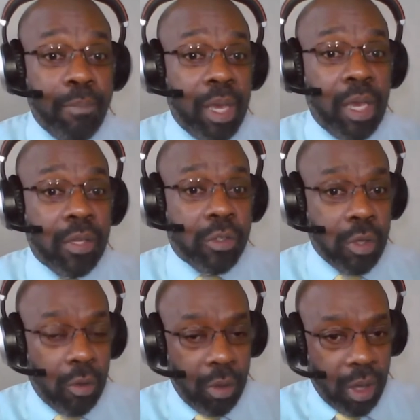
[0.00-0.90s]
be
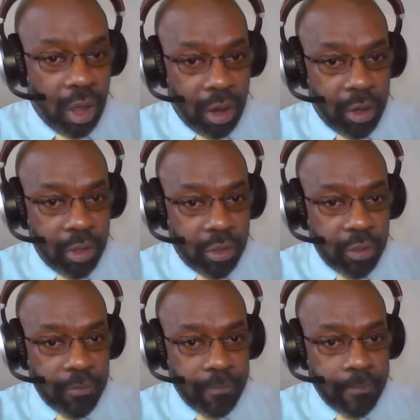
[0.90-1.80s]
so large
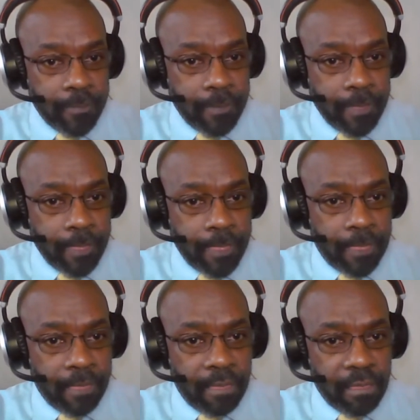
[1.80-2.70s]

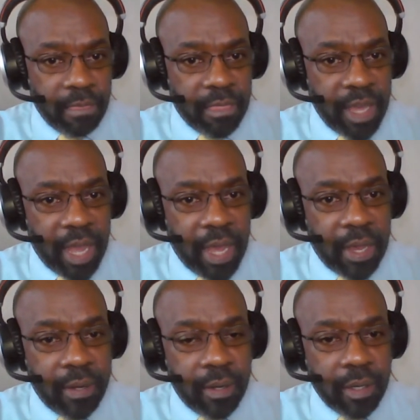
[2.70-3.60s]

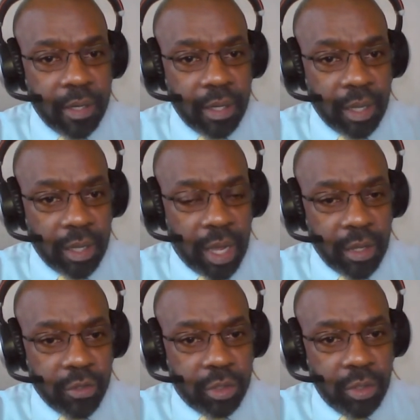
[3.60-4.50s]
that a lot
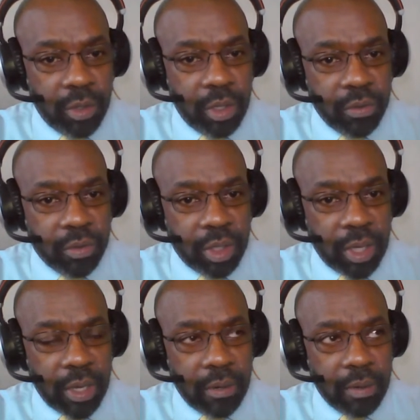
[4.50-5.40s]
of students
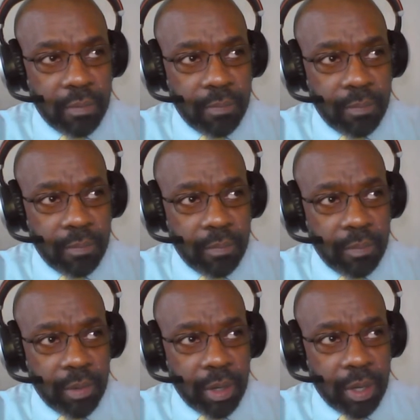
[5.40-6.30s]
get
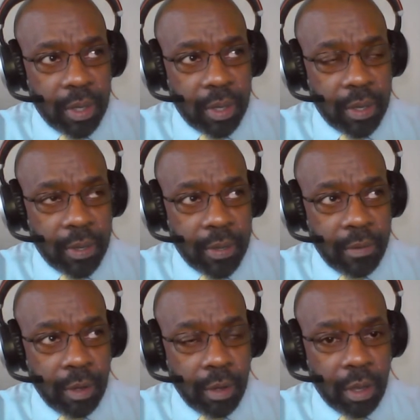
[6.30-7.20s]
uh,
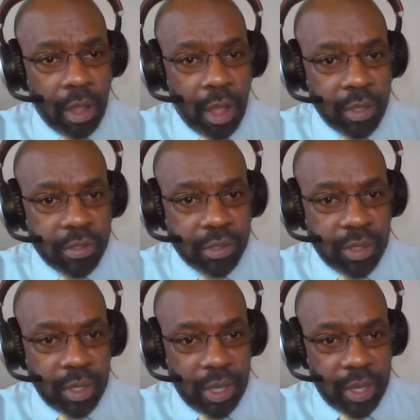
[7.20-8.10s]

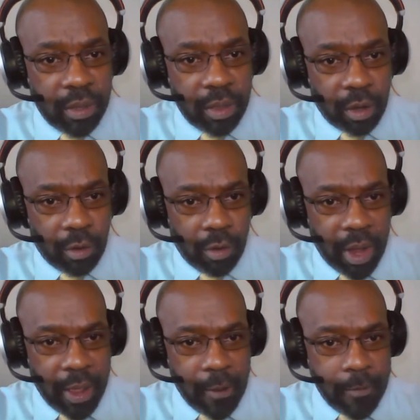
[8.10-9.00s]
lost in the
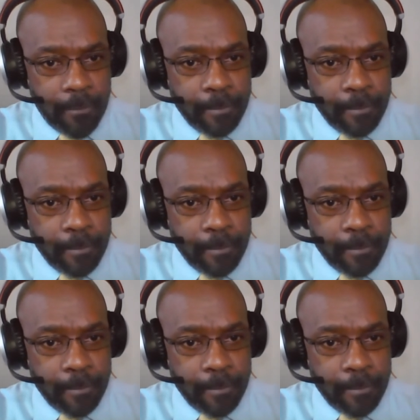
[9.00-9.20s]
crowd.